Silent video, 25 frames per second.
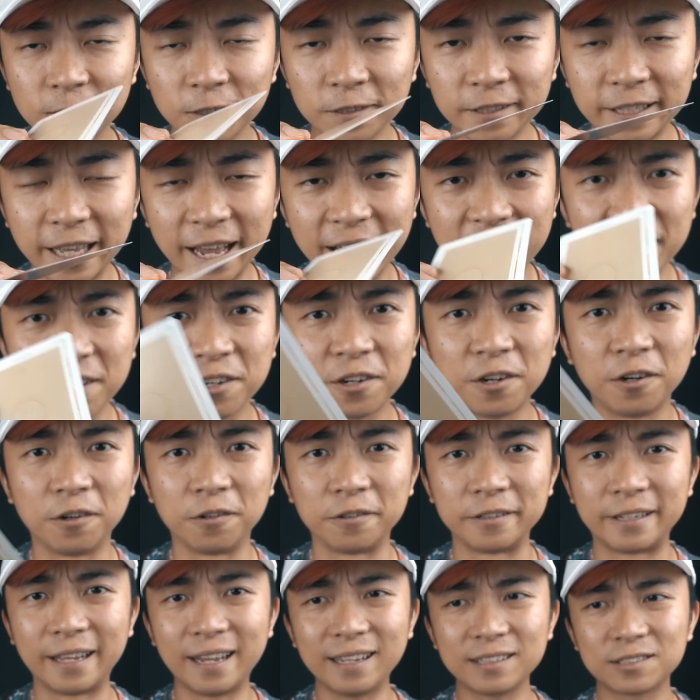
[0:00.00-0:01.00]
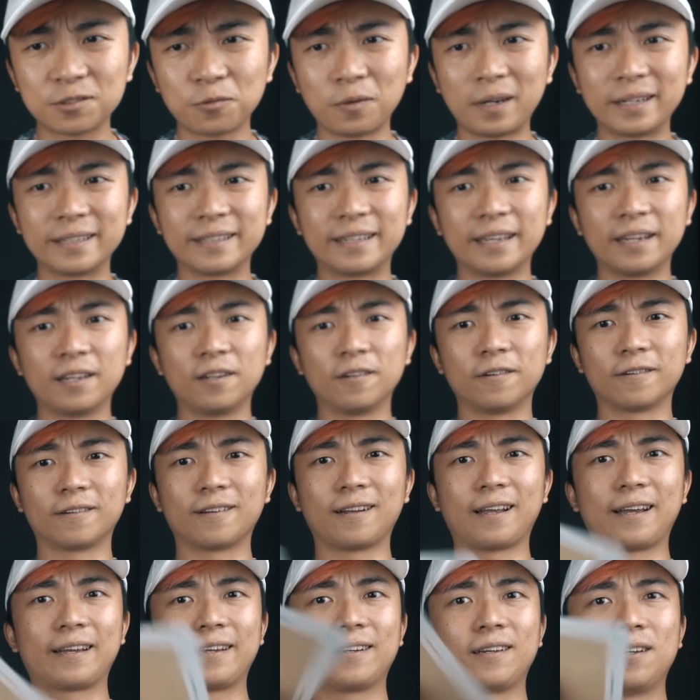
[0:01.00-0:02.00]
So there you go, that's what they look
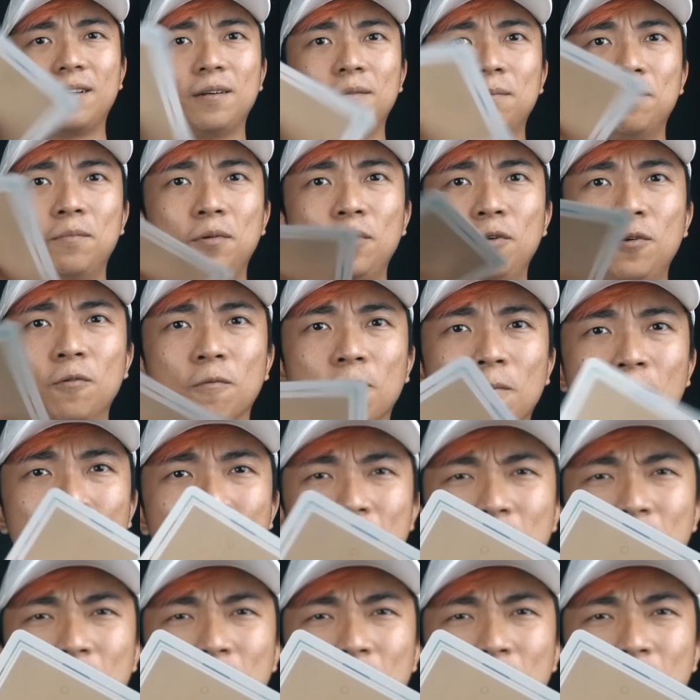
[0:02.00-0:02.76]
like. Boom.